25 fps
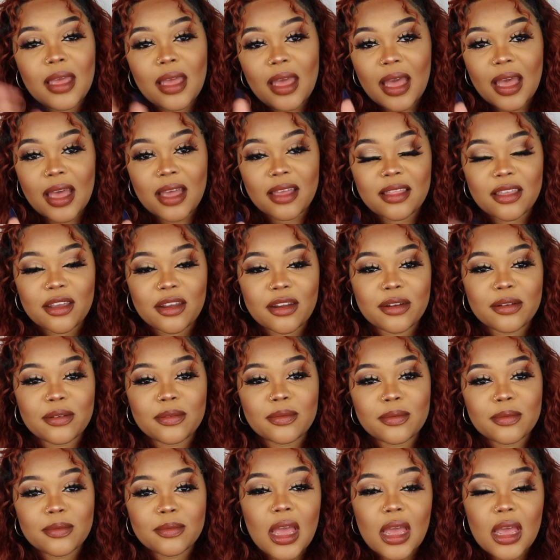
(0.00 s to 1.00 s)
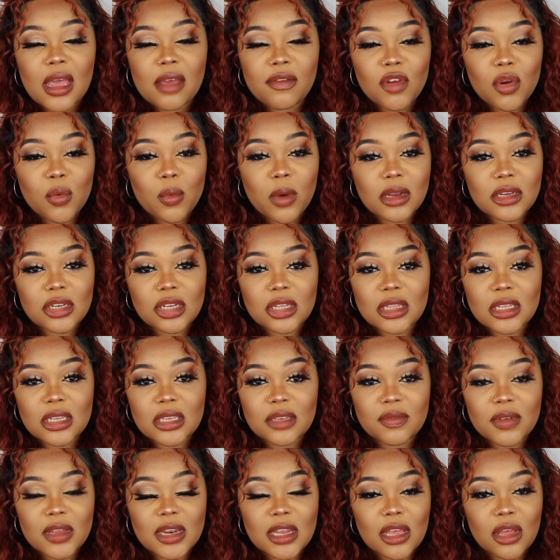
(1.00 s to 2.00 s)
Hi there. If you're watching
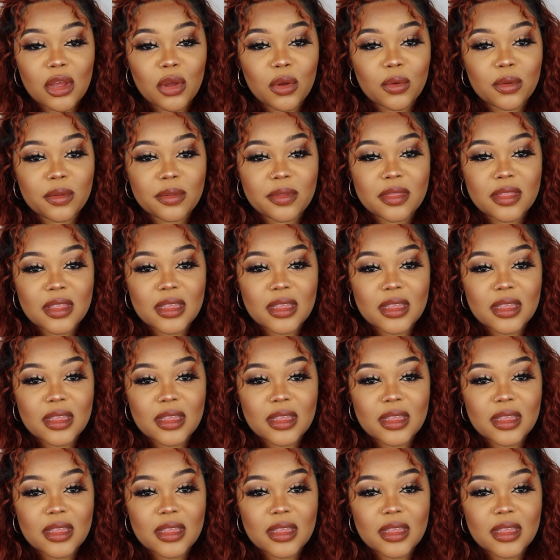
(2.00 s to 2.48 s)
this video,